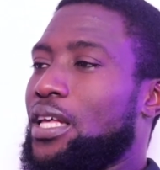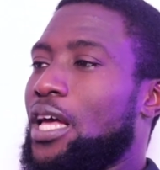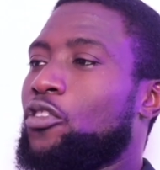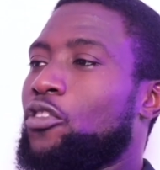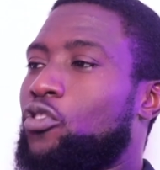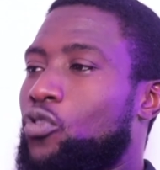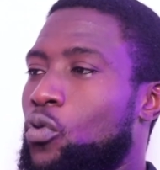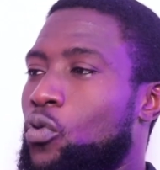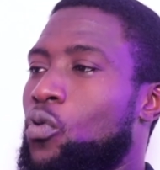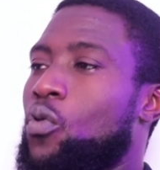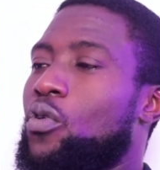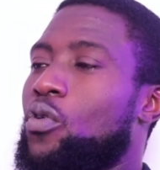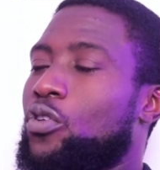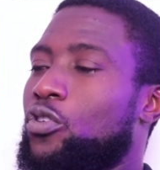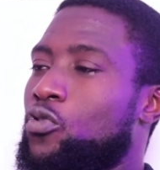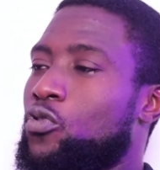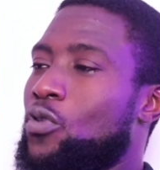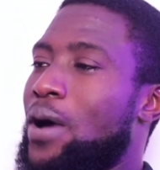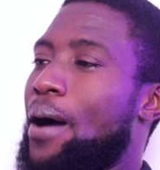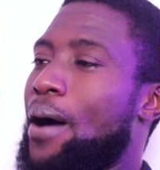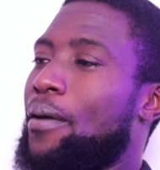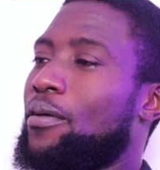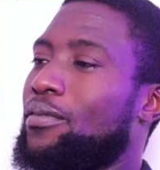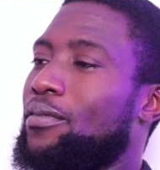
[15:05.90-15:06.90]
And two,
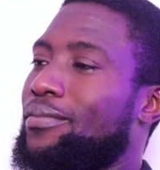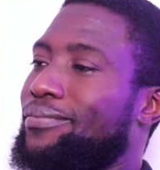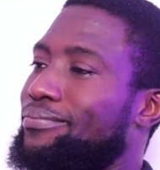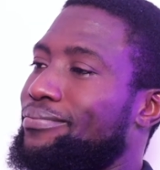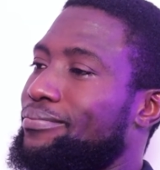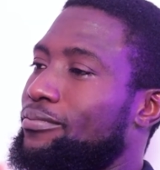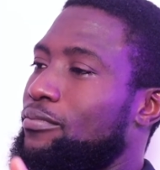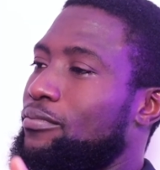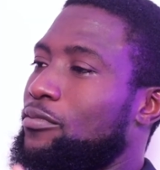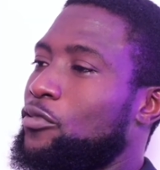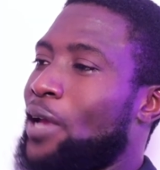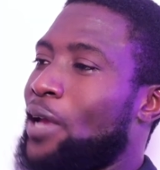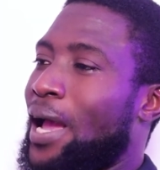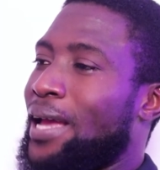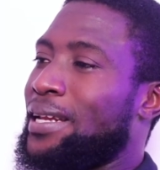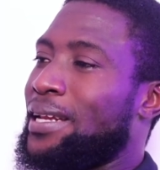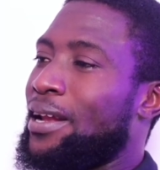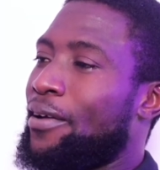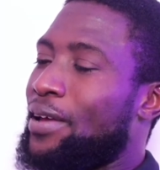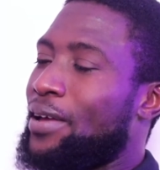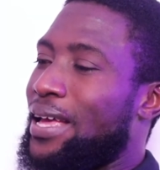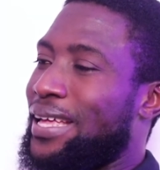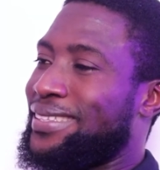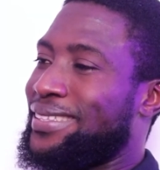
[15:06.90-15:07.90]
you are in
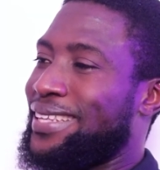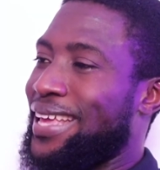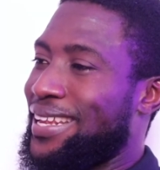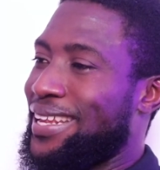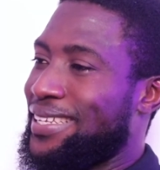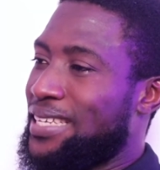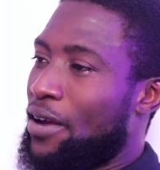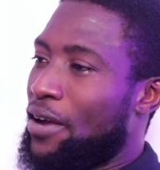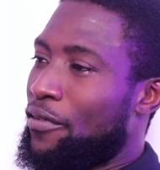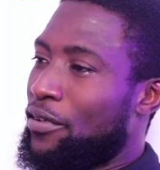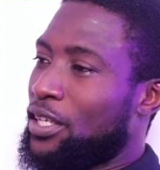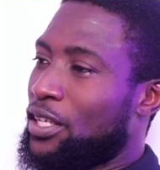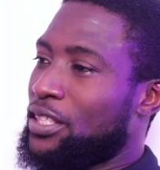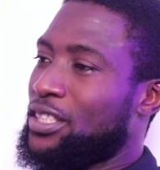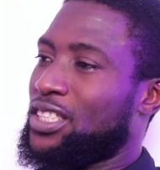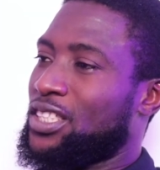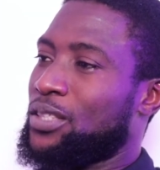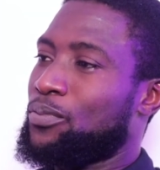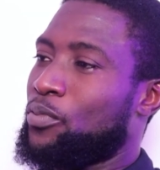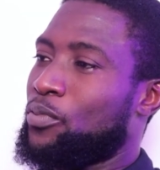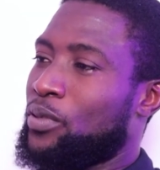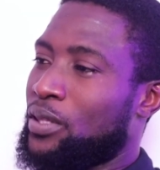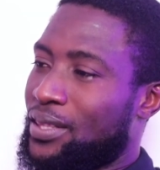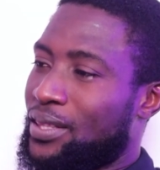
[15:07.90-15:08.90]
a 10-year
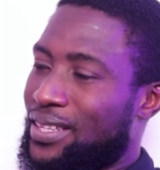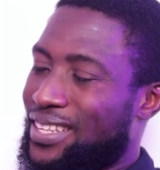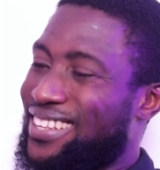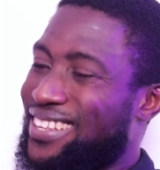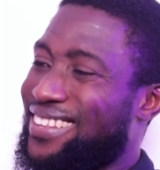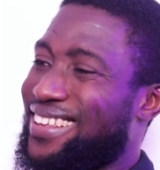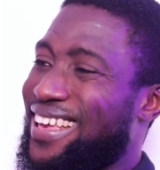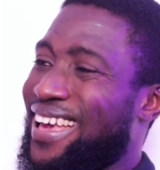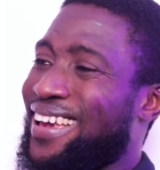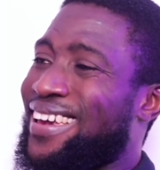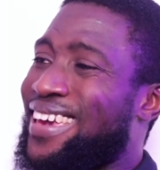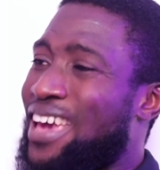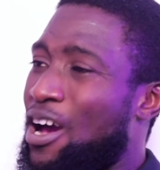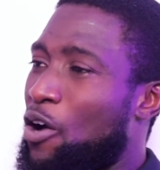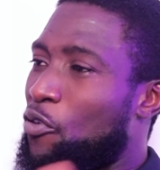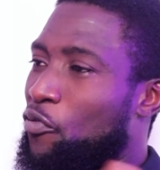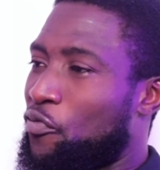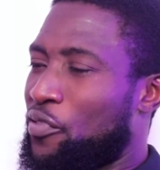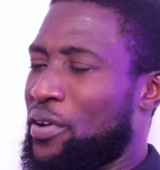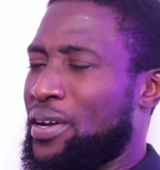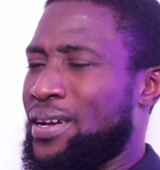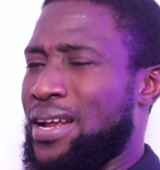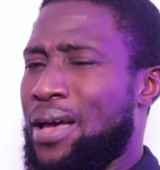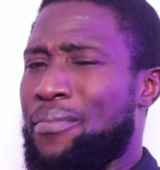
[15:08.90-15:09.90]
relationship with a
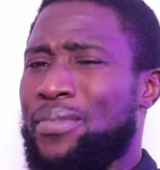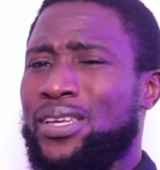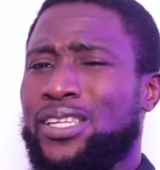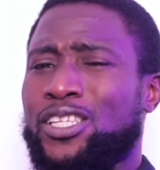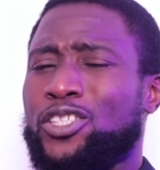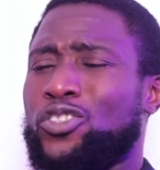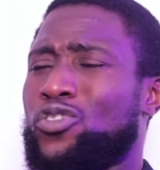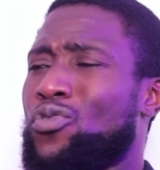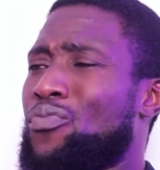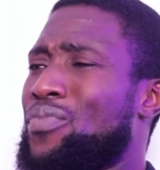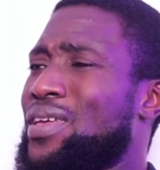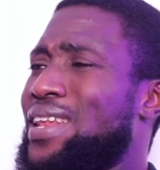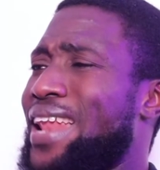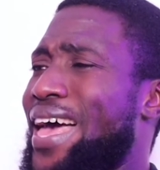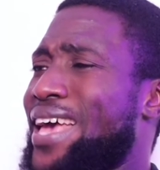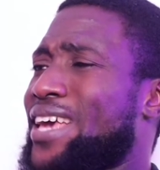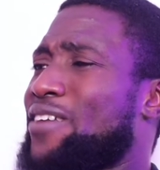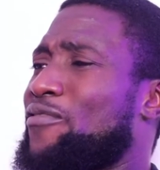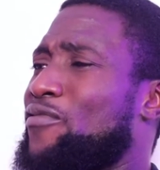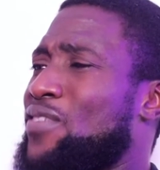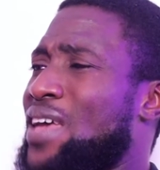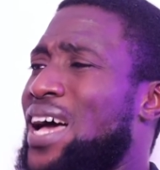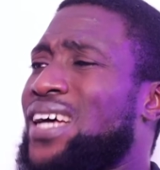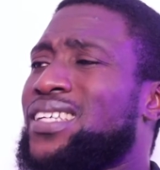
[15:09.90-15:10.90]
girlfriend. I mean, it should be
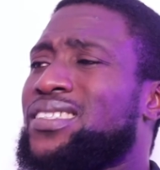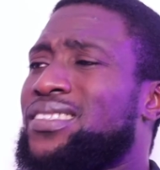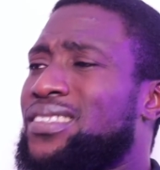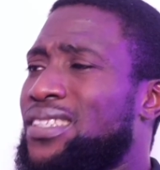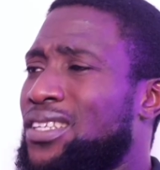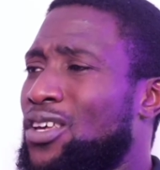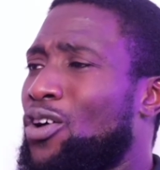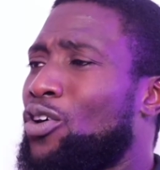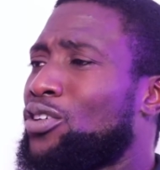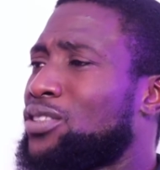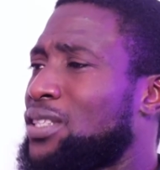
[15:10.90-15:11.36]
like fiancé or